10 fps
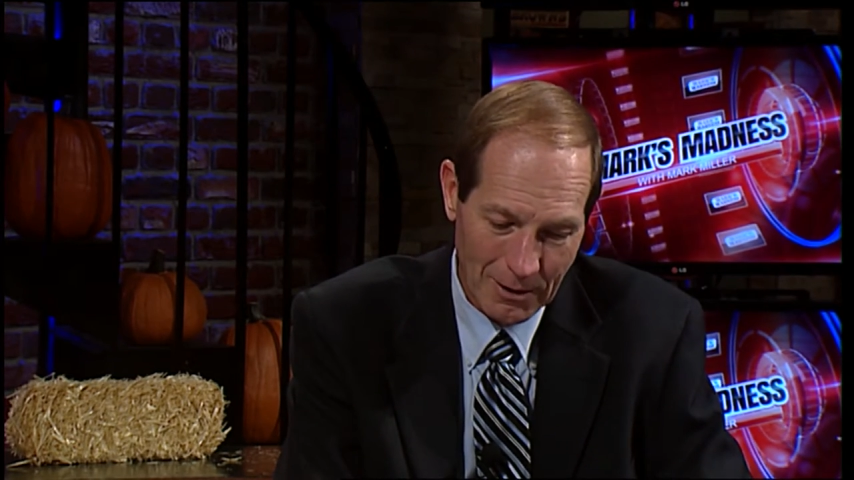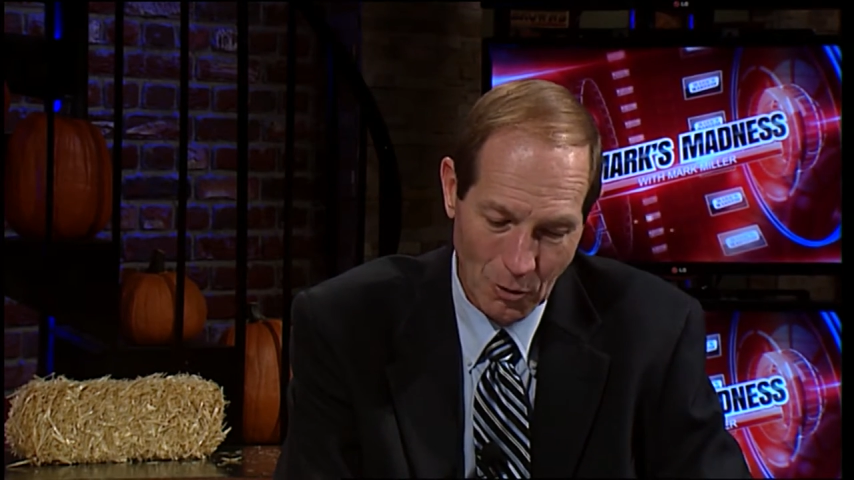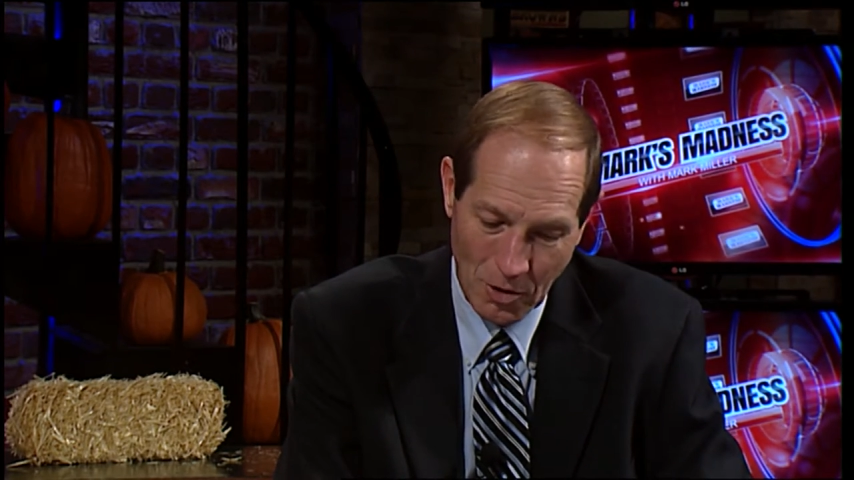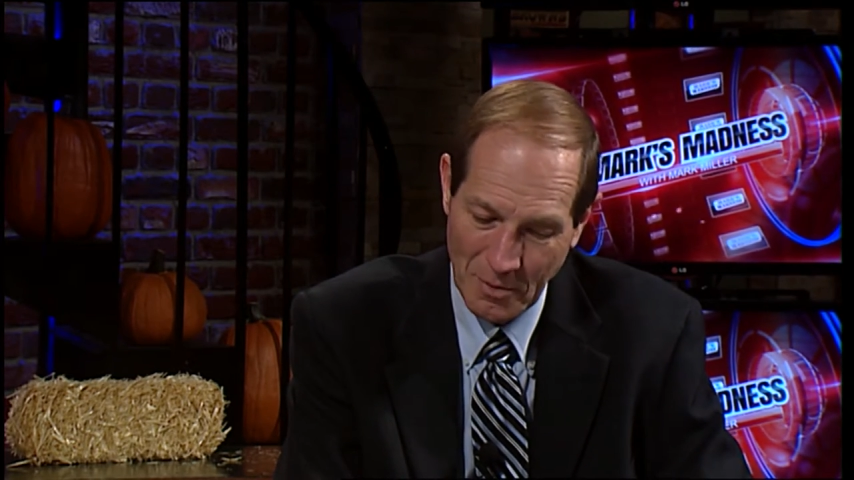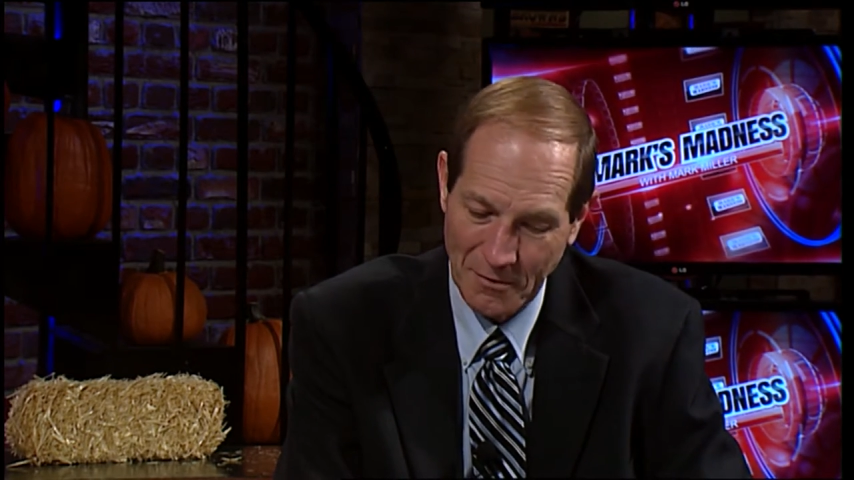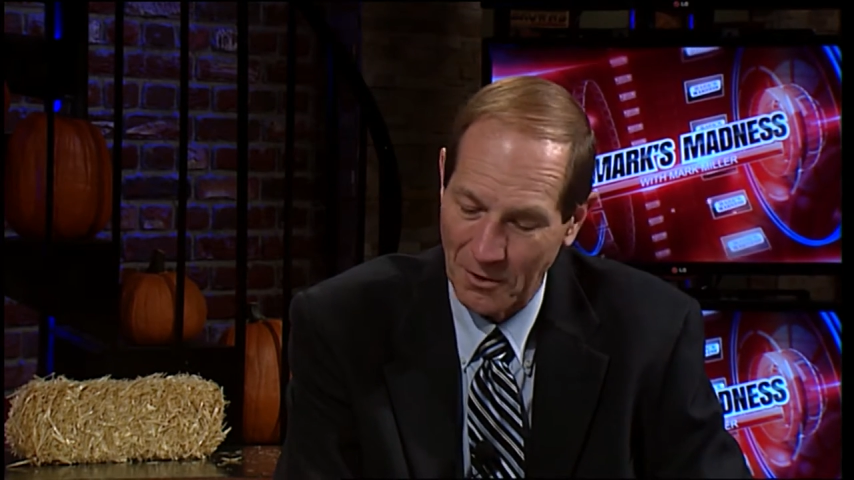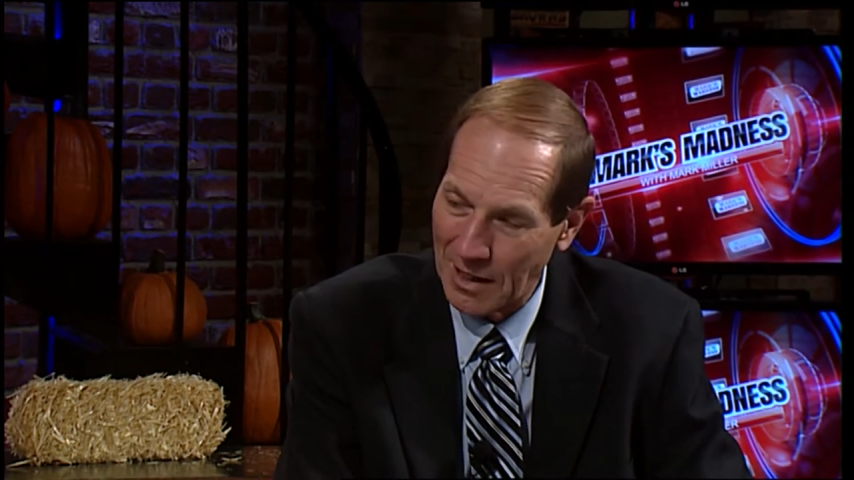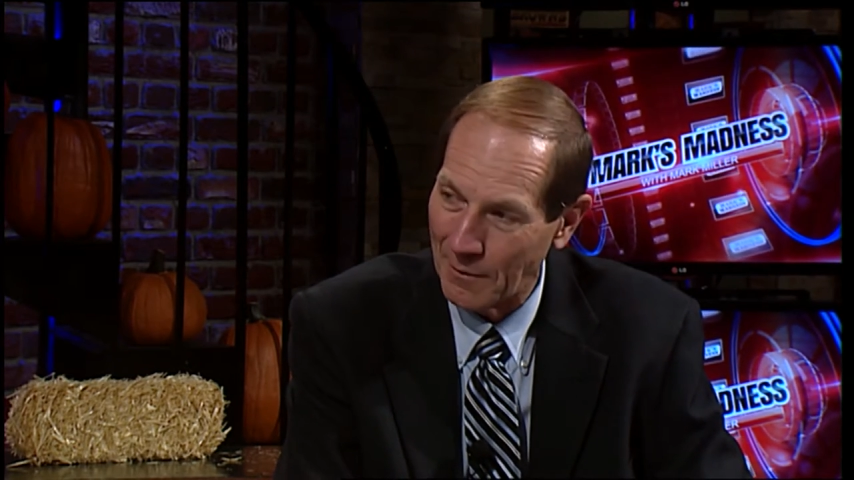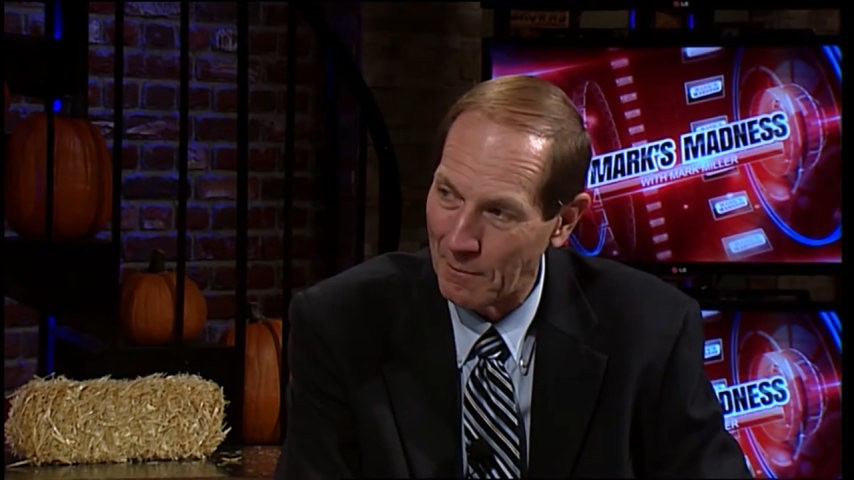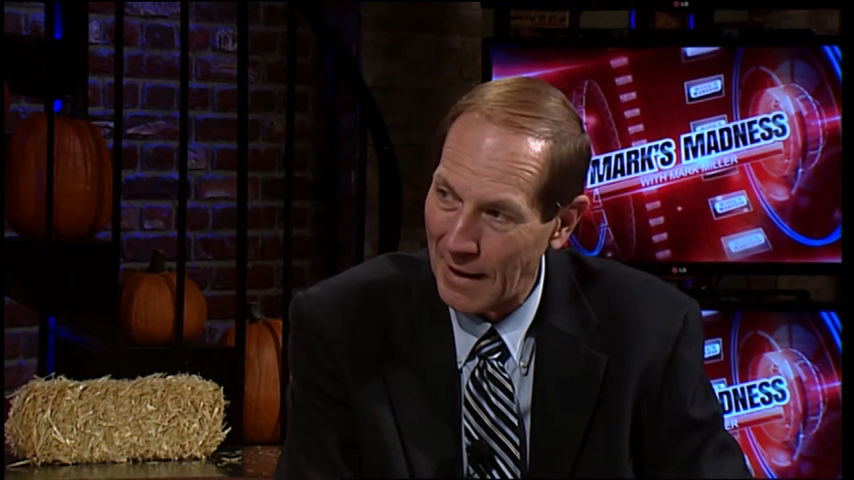Loramie for
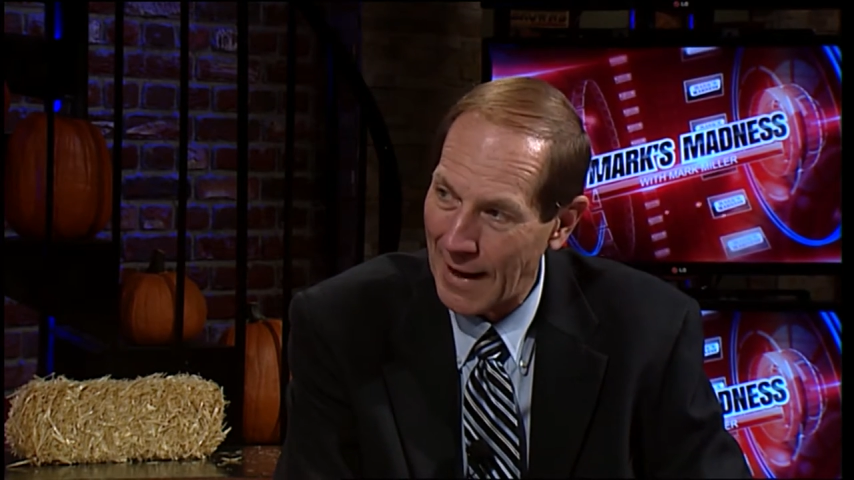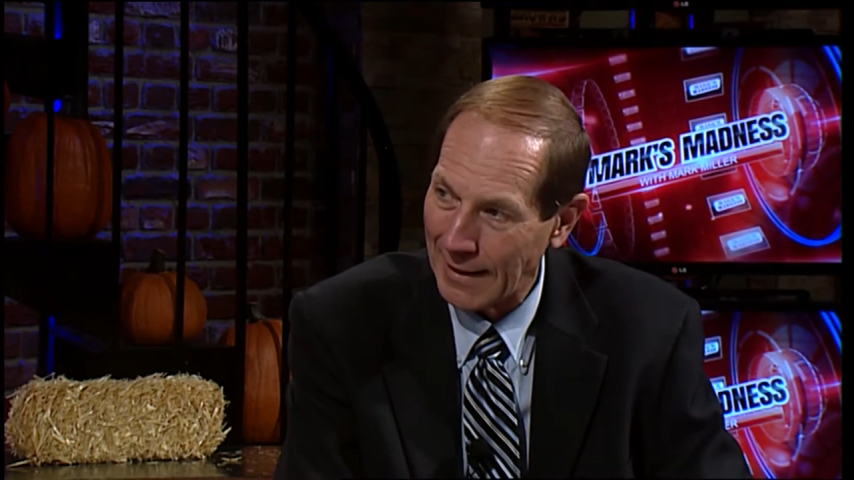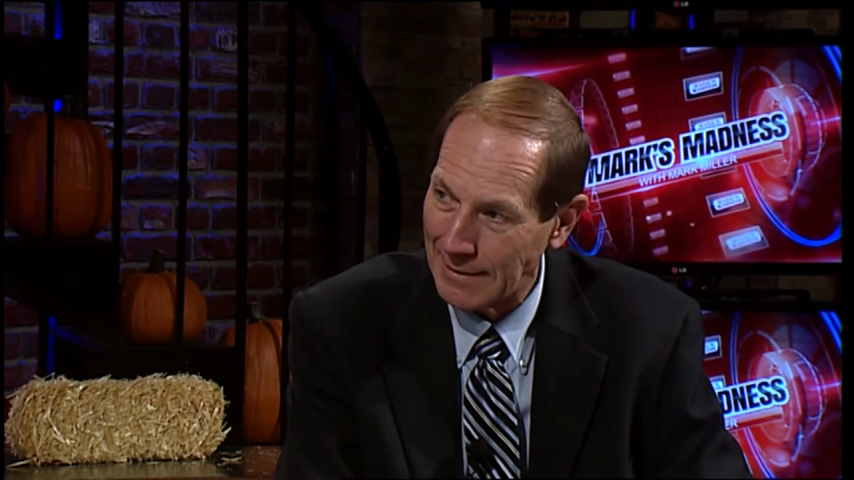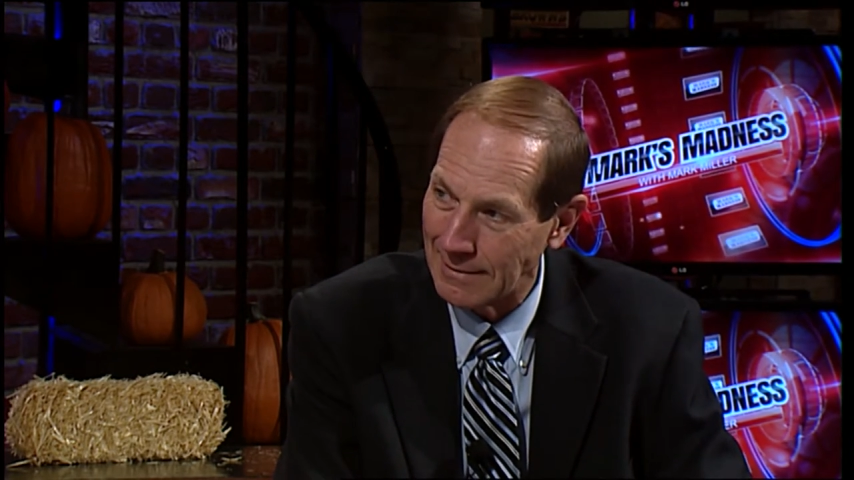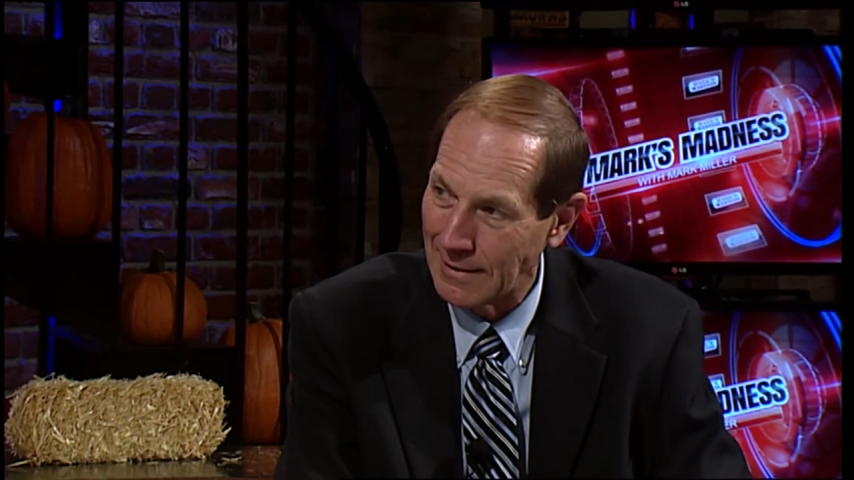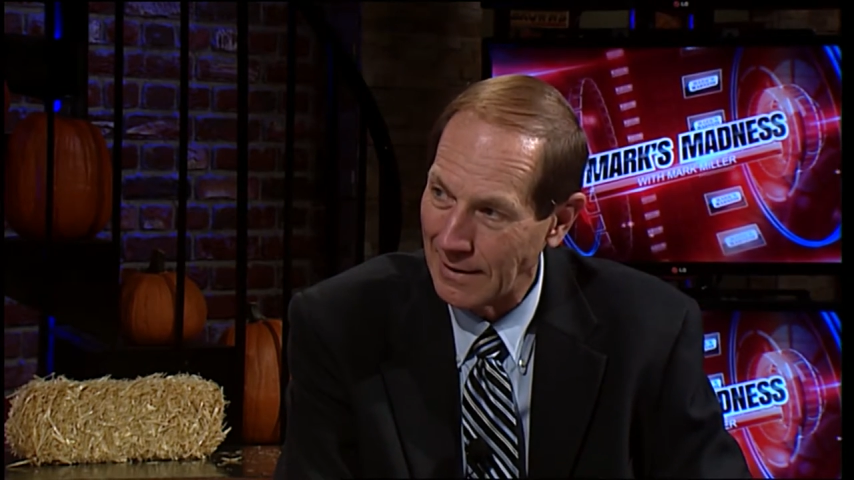coming back and,